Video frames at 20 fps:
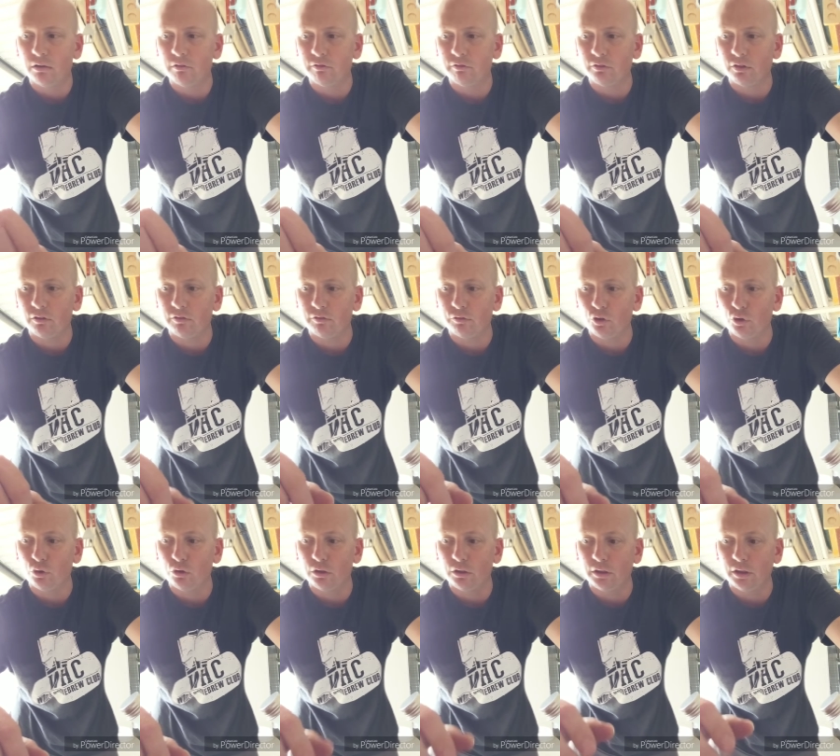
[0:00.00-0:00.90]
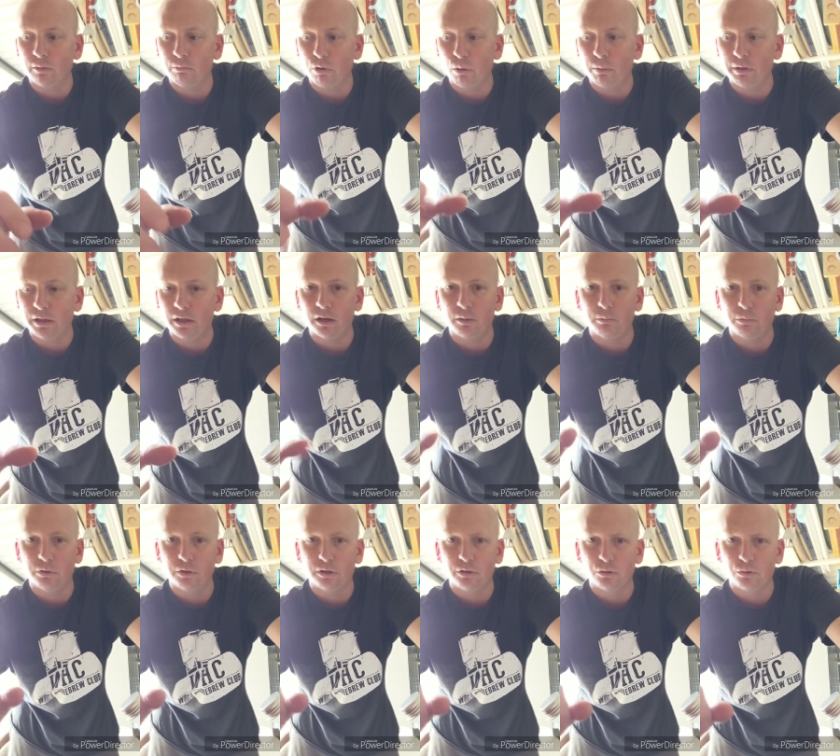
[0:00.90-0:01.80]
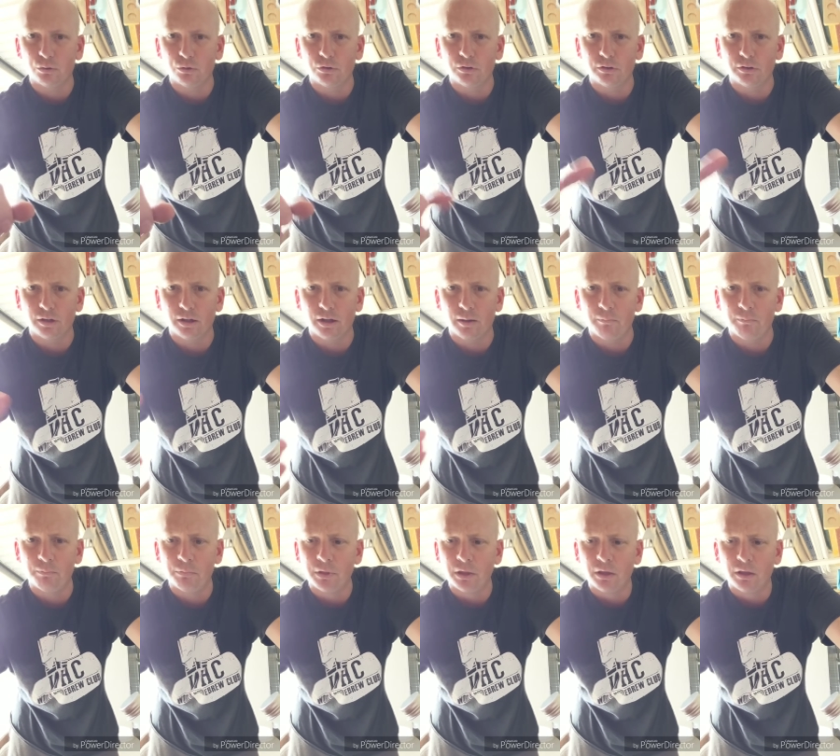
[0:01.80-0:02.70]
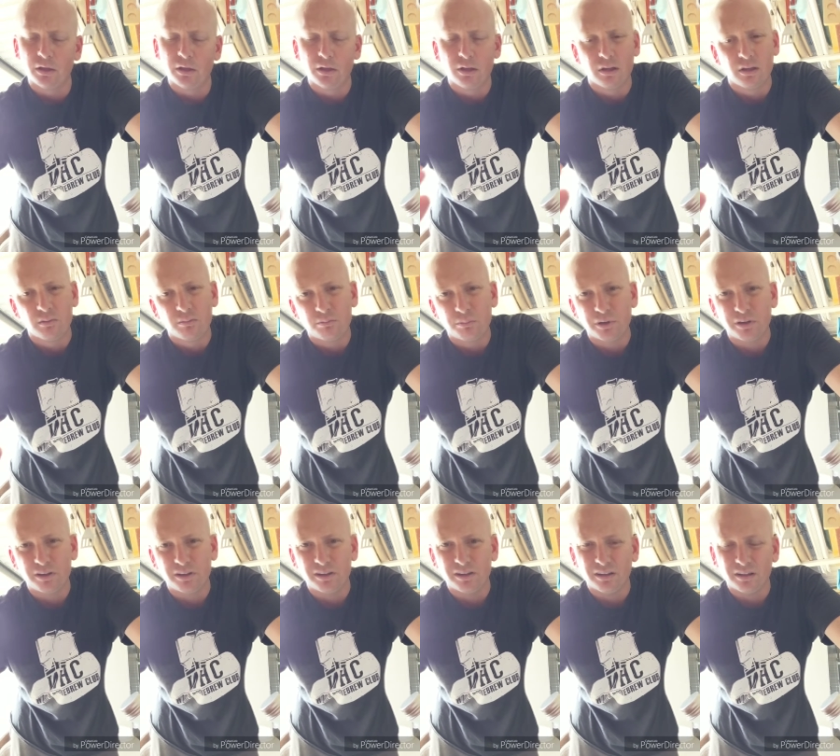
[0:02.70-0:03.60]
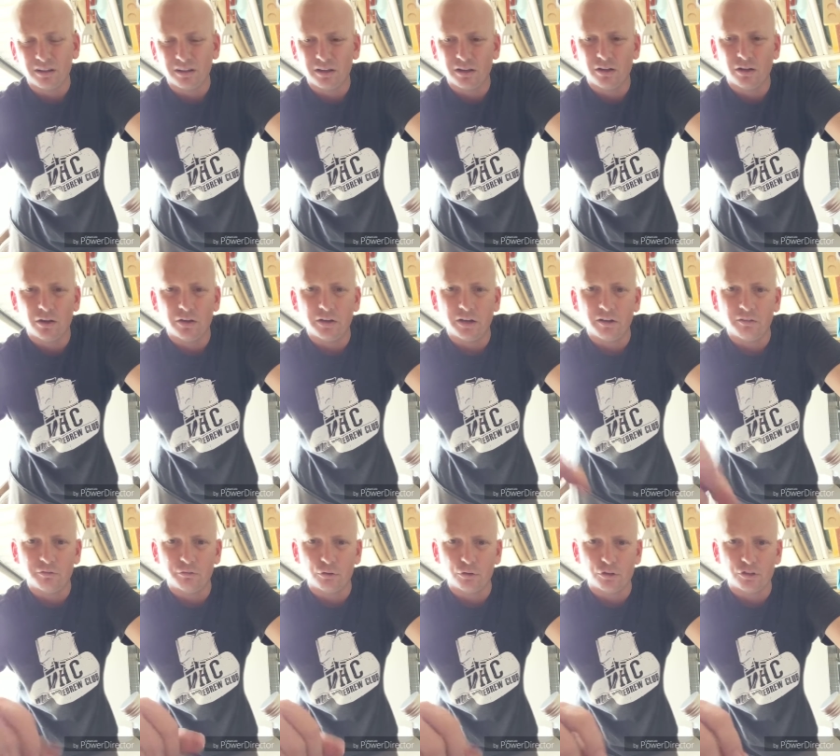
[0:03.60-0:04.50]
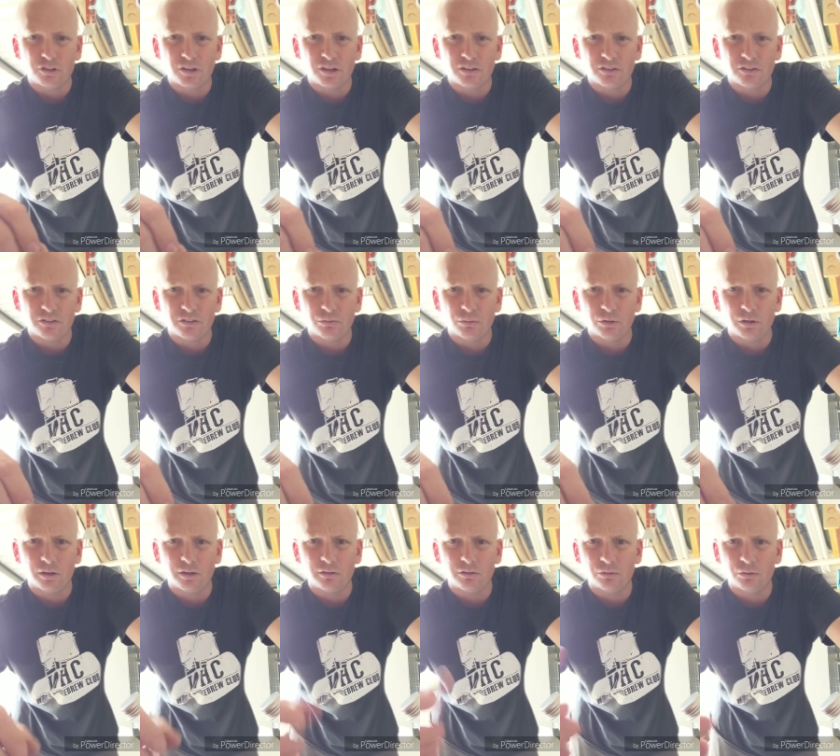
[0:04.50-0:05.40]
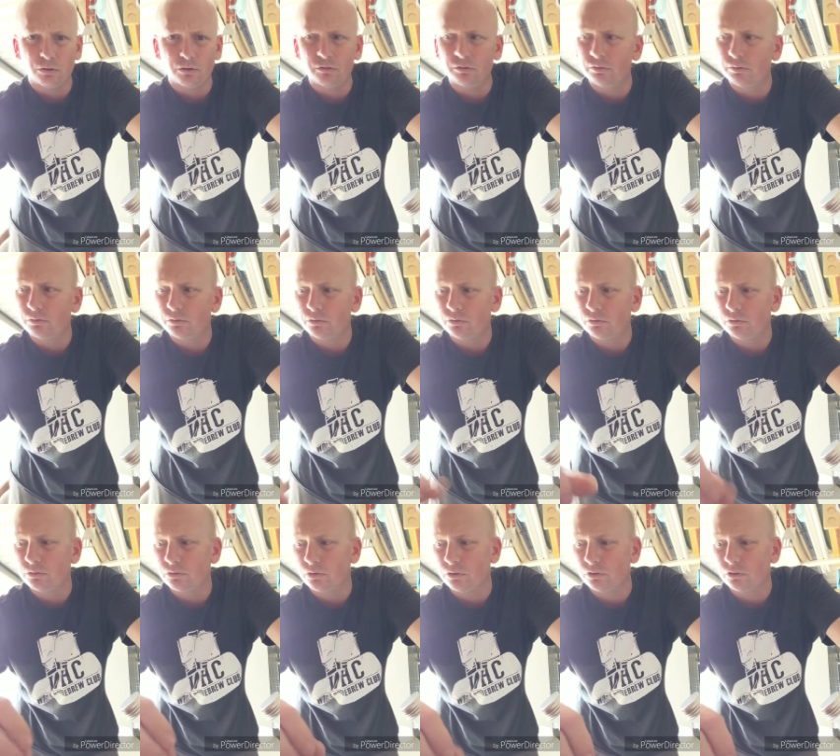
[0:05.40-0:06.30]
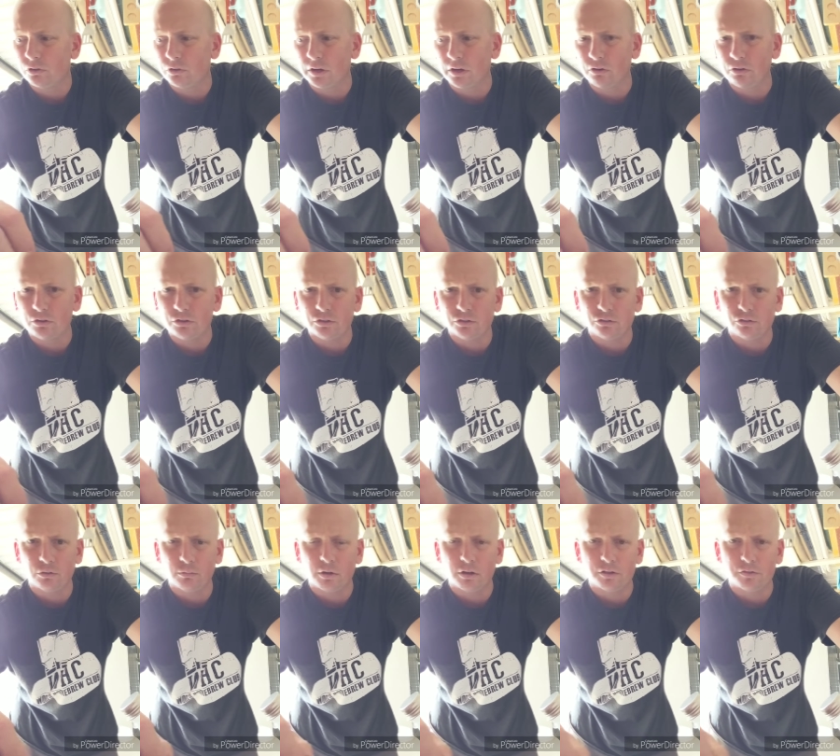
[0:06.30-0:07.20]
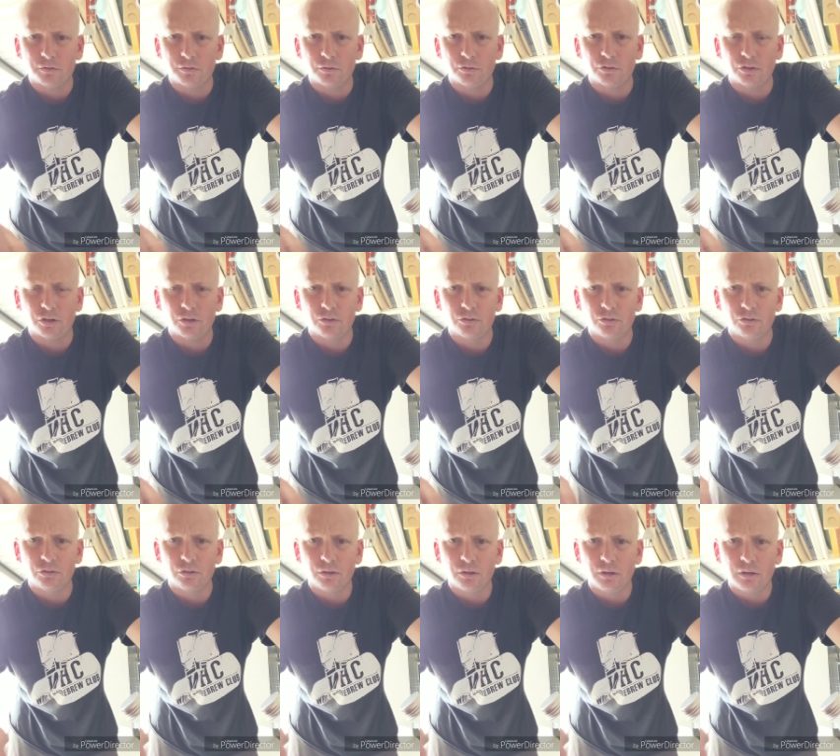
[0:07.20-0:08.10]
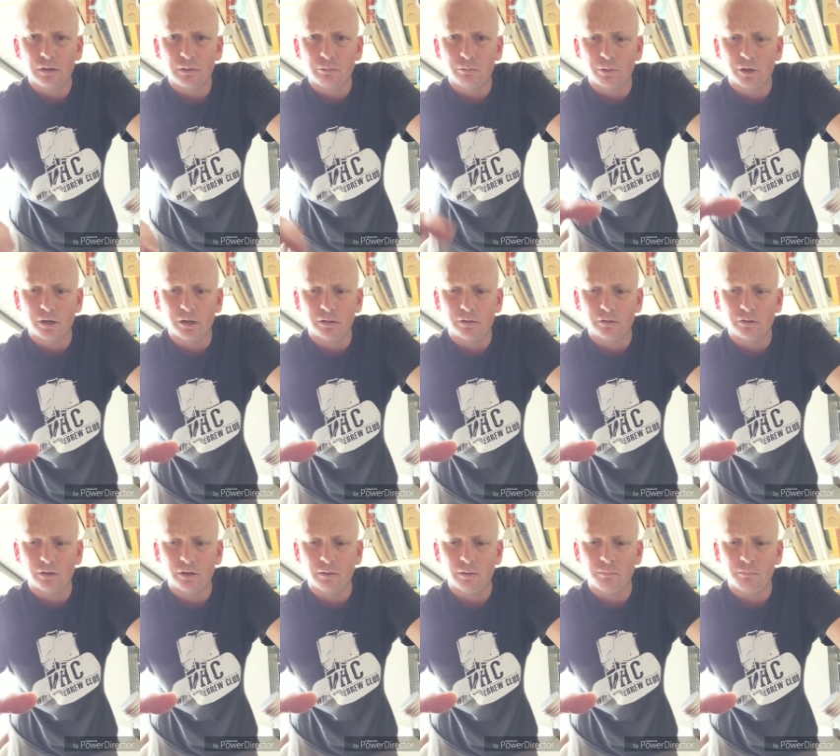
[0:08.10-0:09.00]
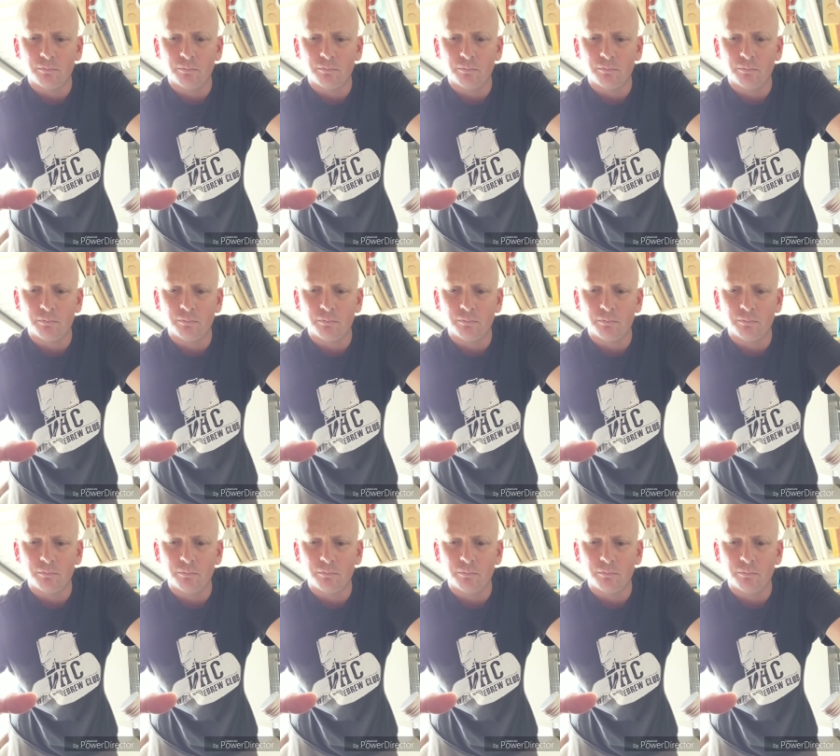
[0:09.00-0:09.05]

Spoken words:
I feel that they're probably going to be a good. I know fructose. You want to sort of not introduce too much fructose, but